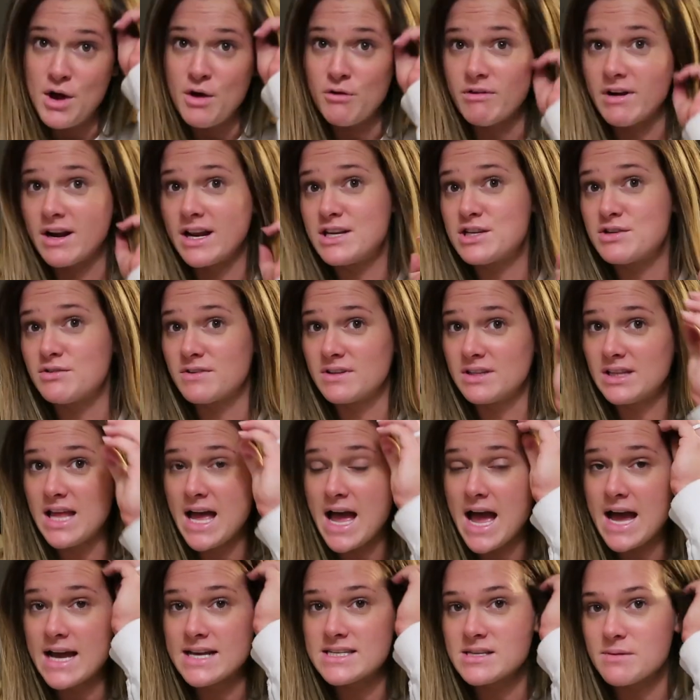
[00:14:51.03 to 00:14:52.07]
Ready to
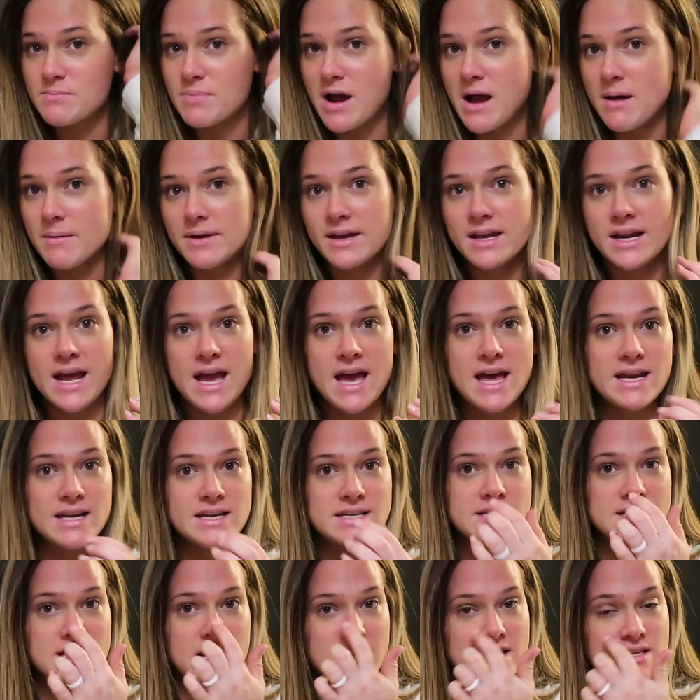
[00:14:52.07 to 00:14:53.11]
relax. I'm probably gonna
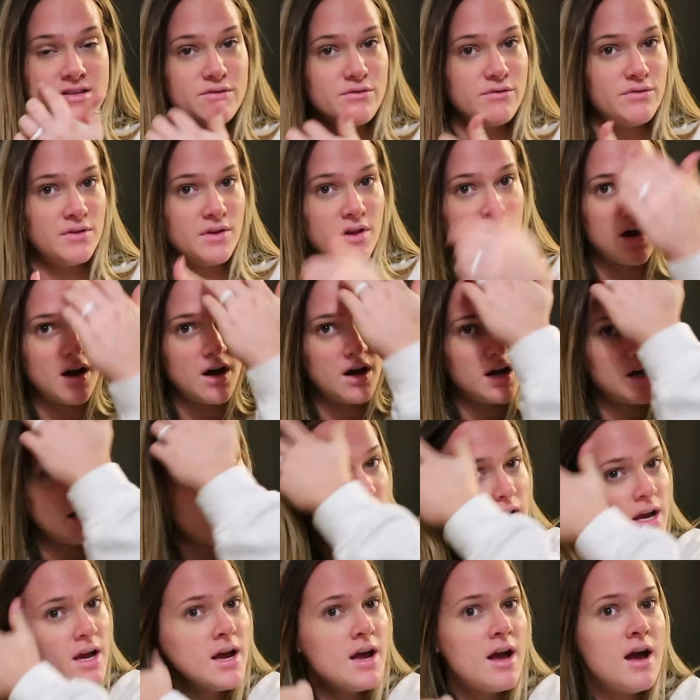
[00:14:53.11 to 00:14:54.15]
edit today's
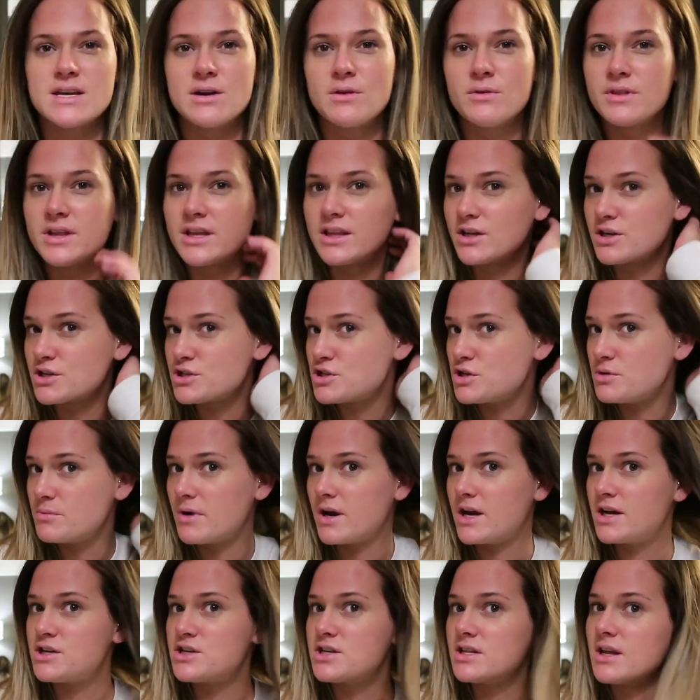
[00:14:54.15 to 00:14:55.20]
vlog. I don't think there's too
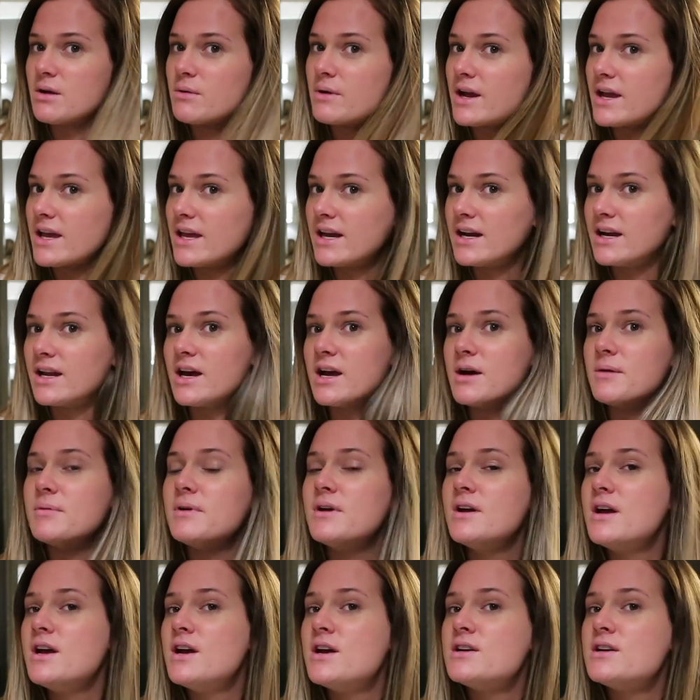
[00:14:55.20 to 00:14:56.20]
much and that way I can get it up.